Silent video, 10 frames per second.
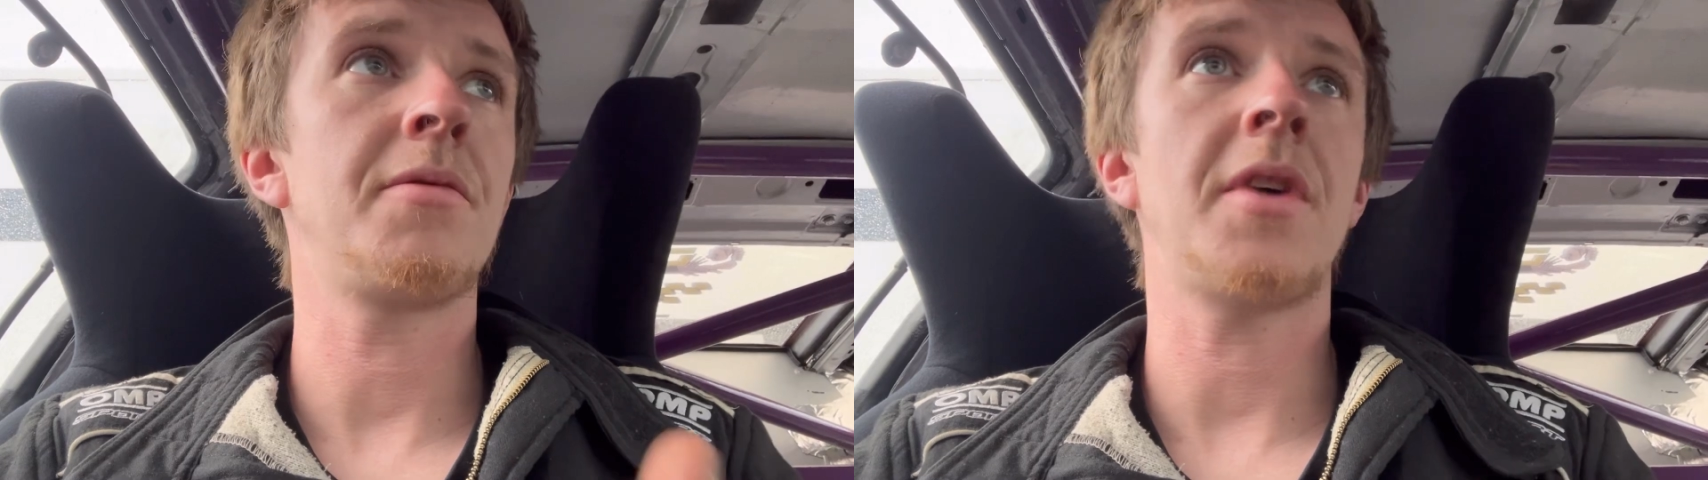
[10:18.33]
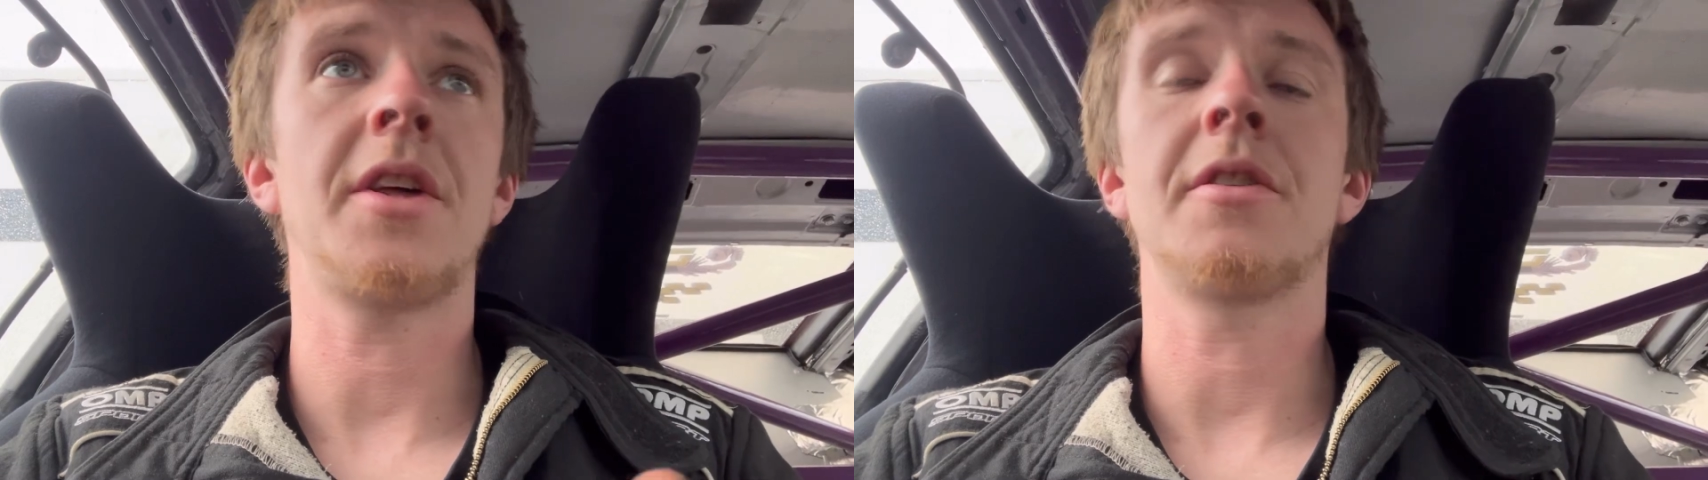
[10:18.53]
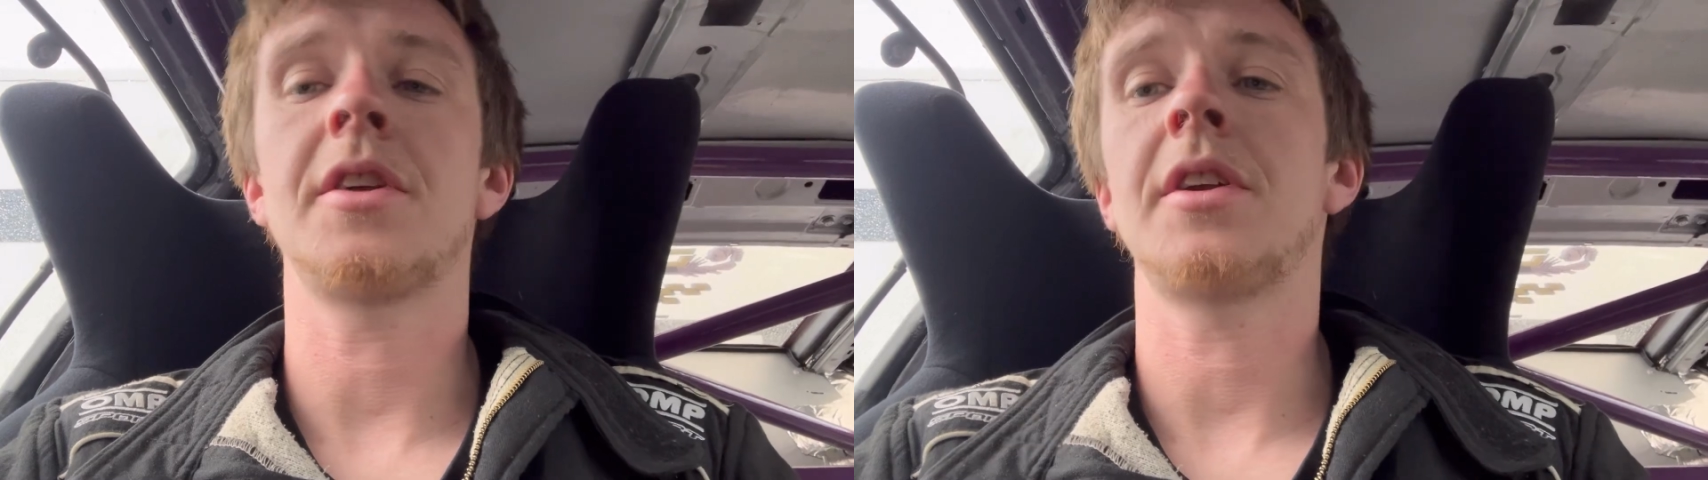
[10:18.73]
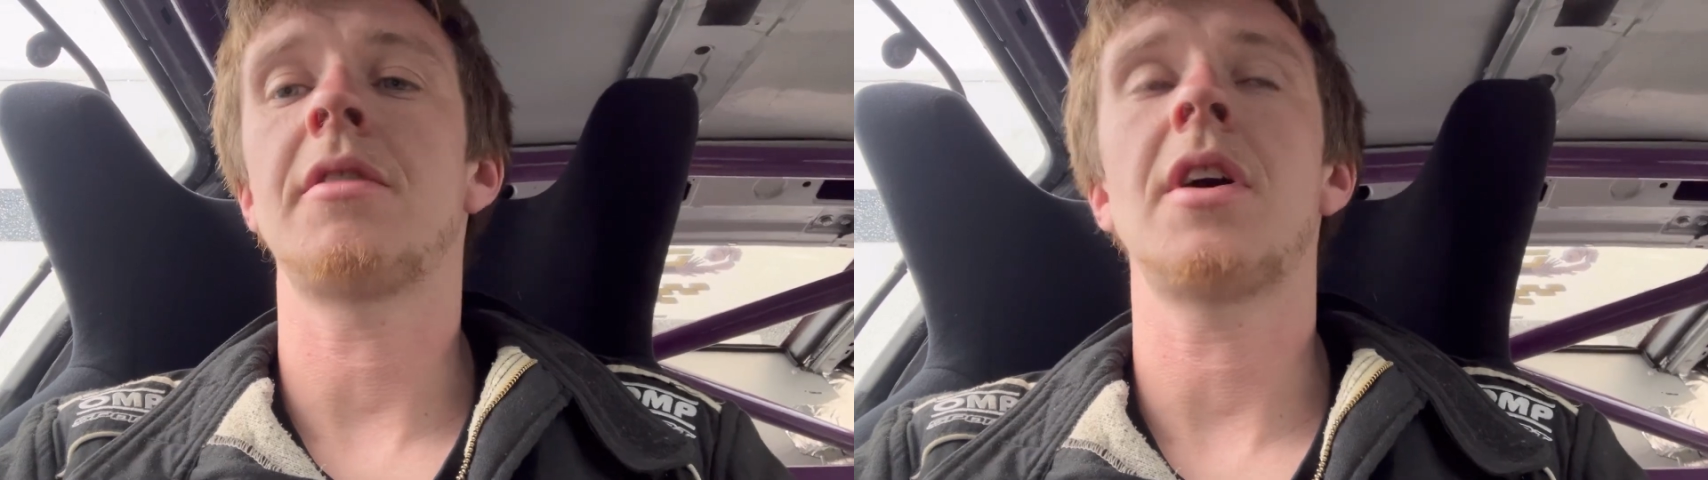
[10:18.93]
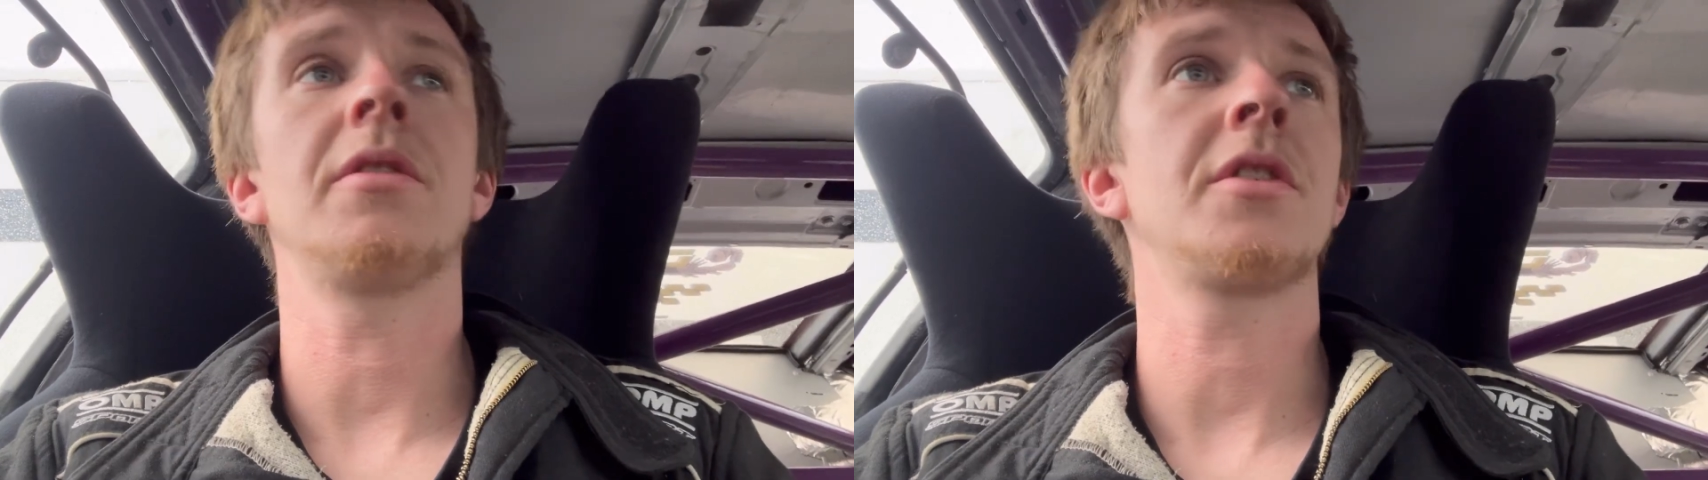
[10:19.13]
feathered it
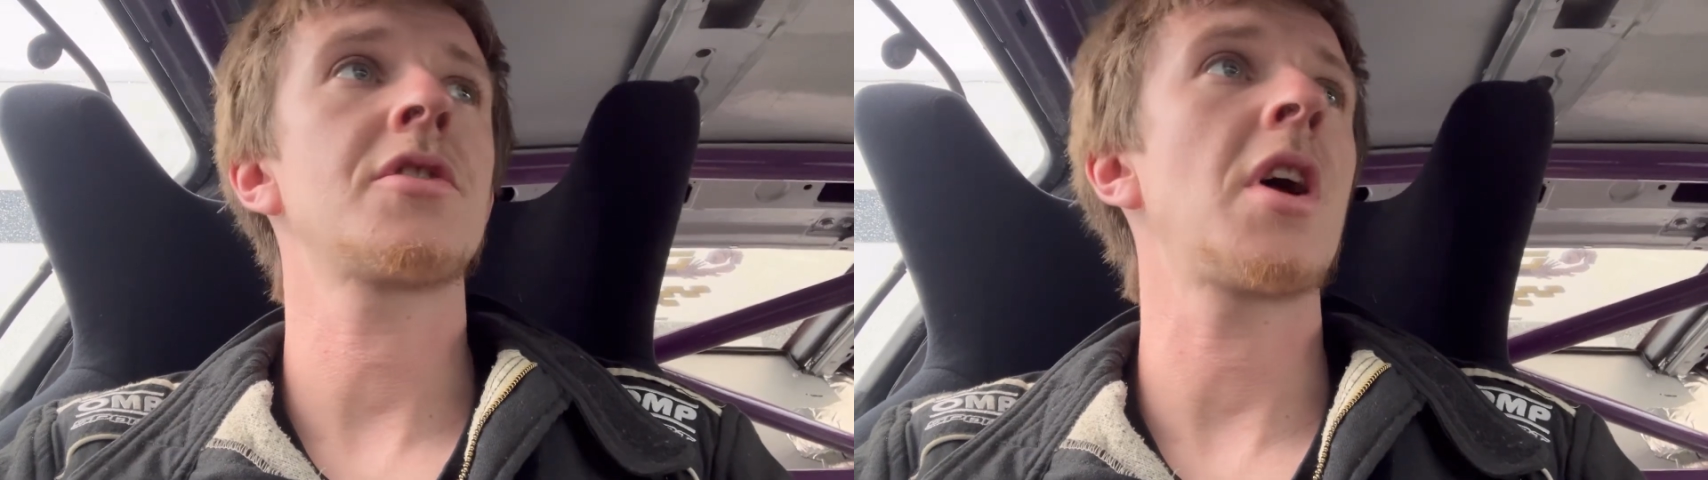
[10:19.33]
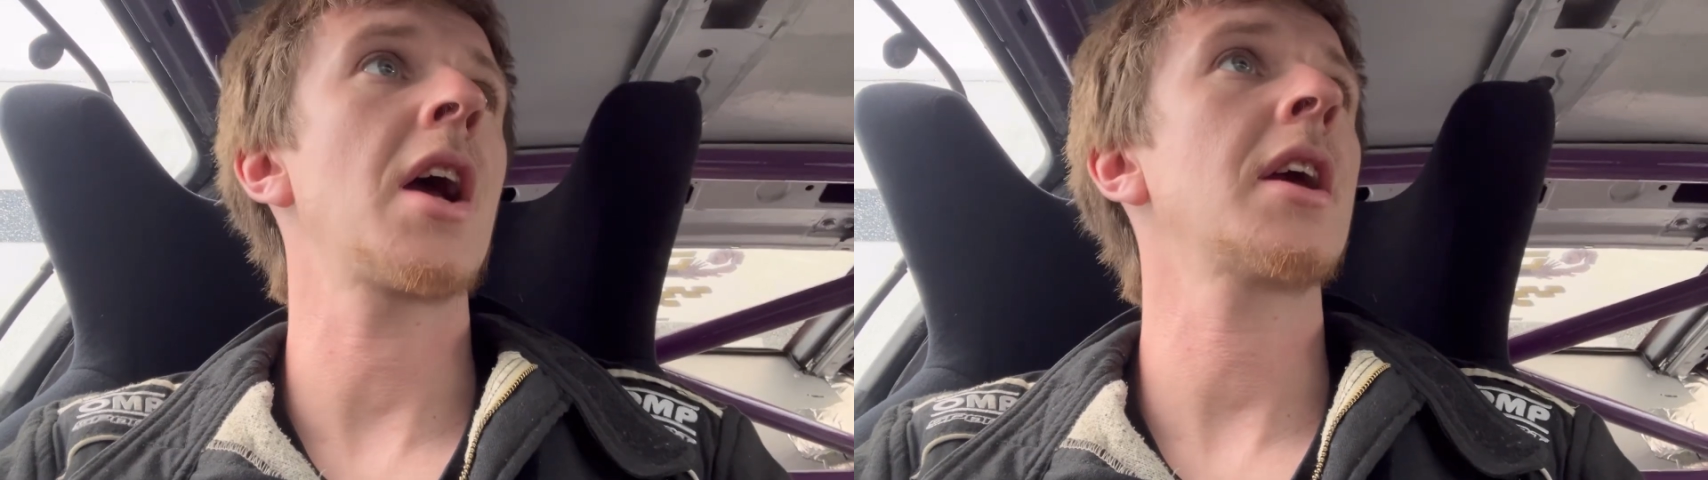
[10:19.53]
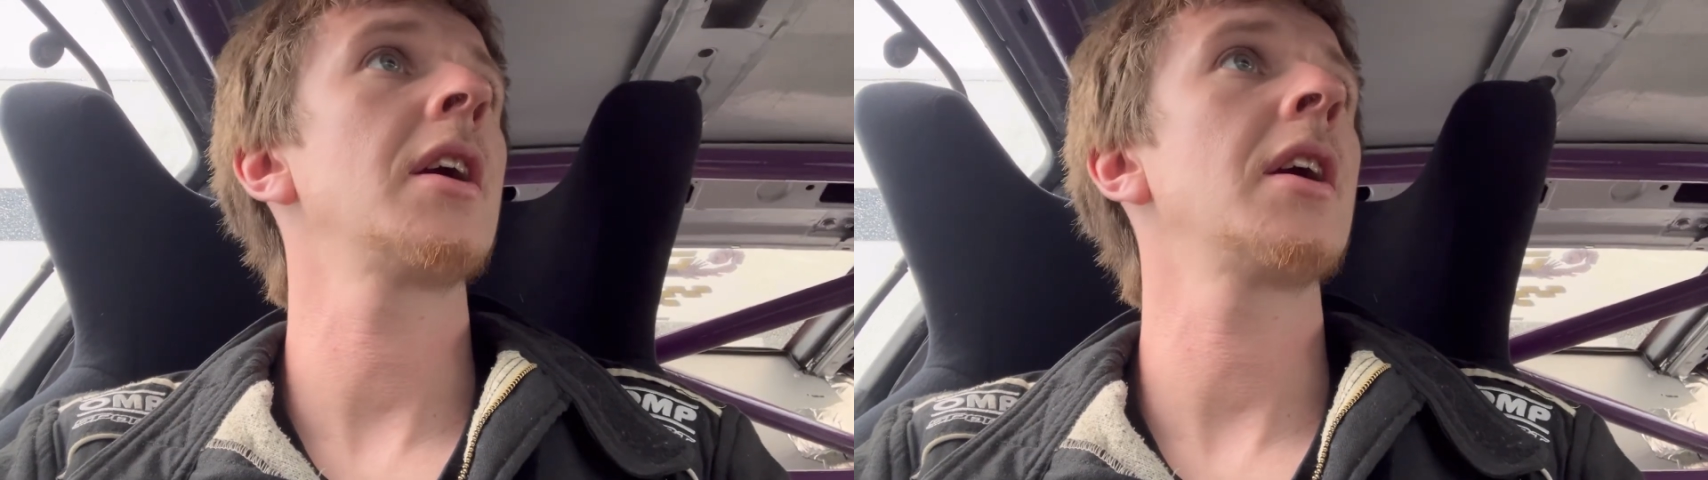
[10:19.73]
around the track.